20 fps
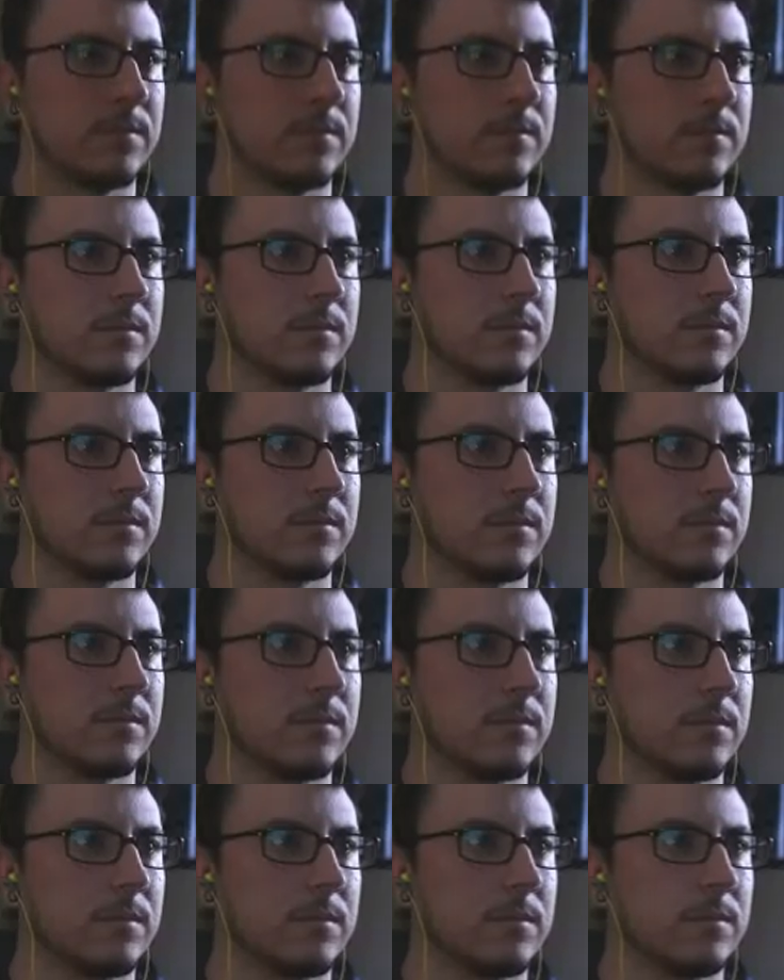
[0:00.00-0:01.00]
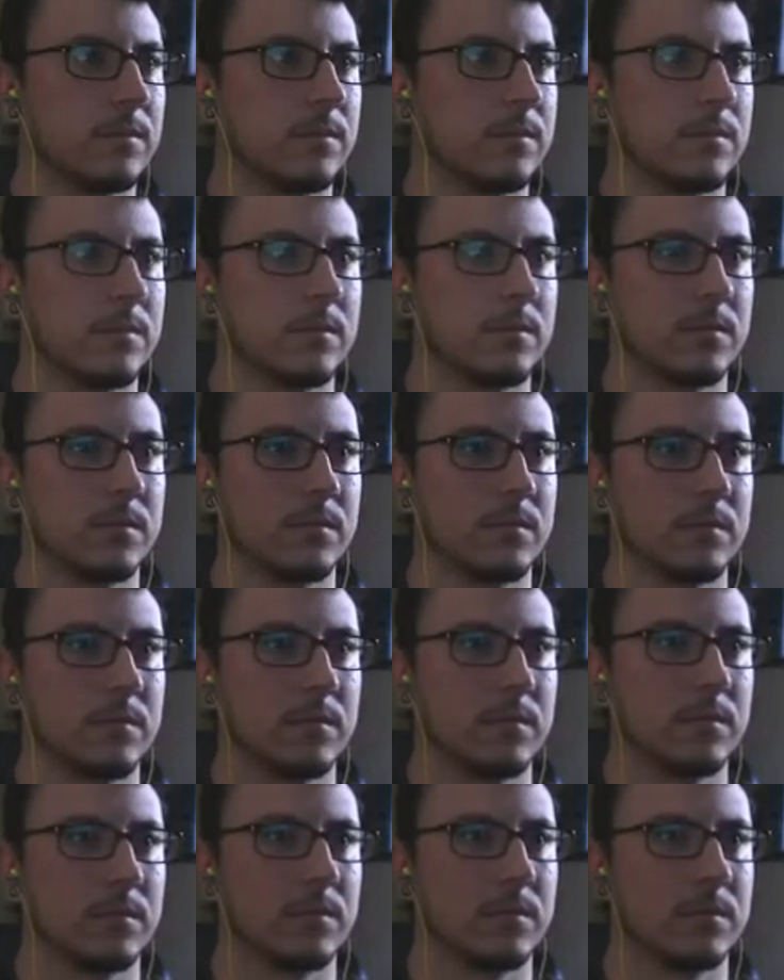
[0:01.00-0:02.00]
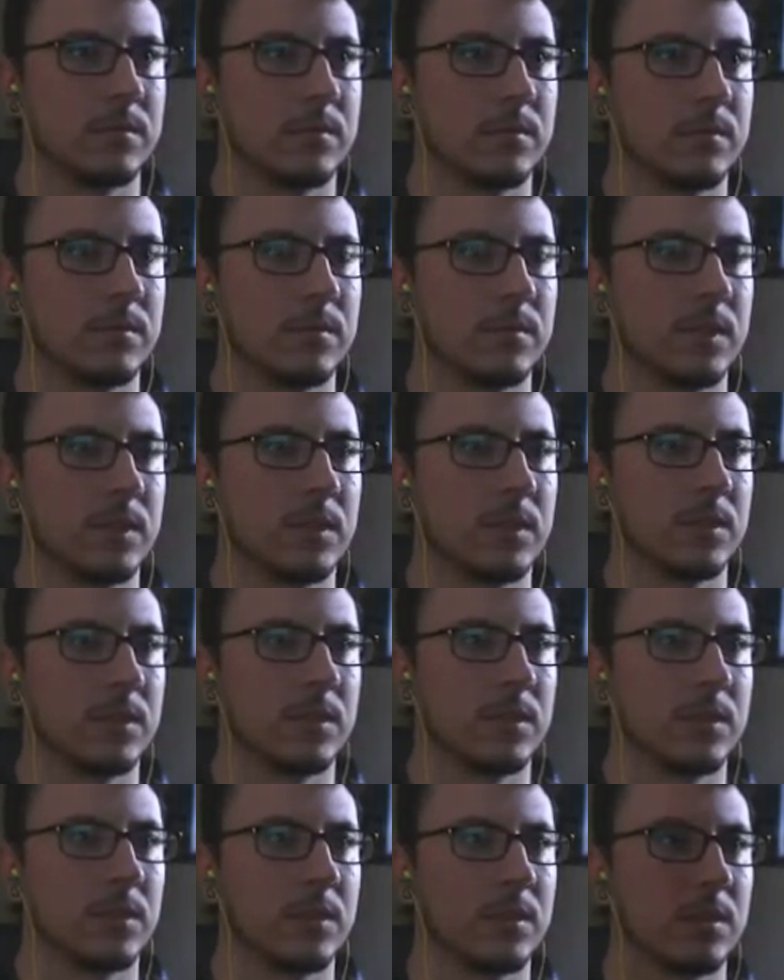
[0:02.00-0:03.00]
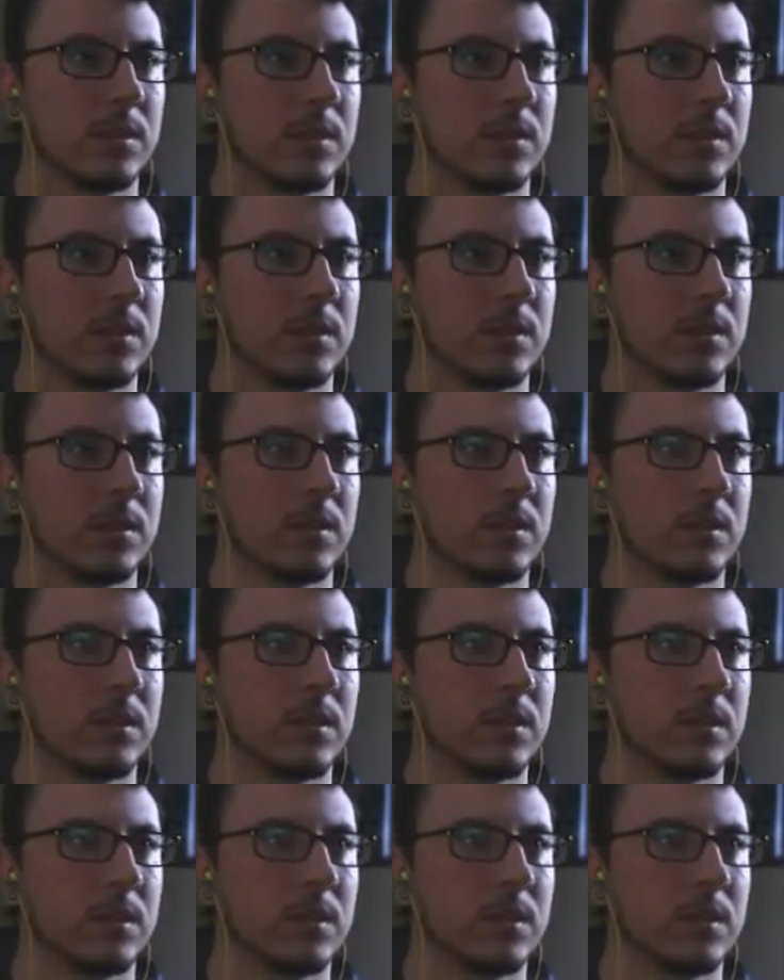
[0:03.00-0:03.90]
(silence)